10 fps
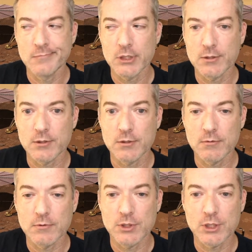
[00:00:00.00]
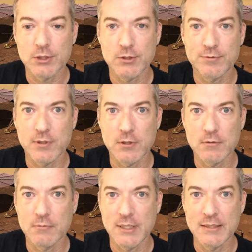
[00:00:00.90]
Just search
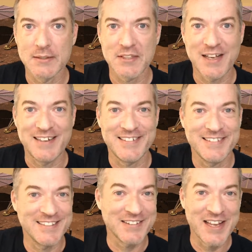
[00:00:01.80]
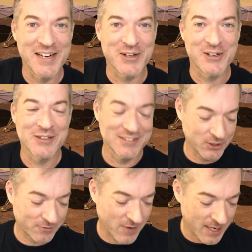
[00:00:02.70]
for InSight Lander.
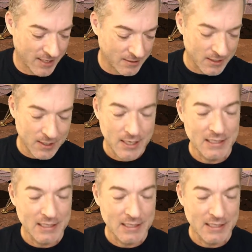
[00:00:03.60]
You'll find it.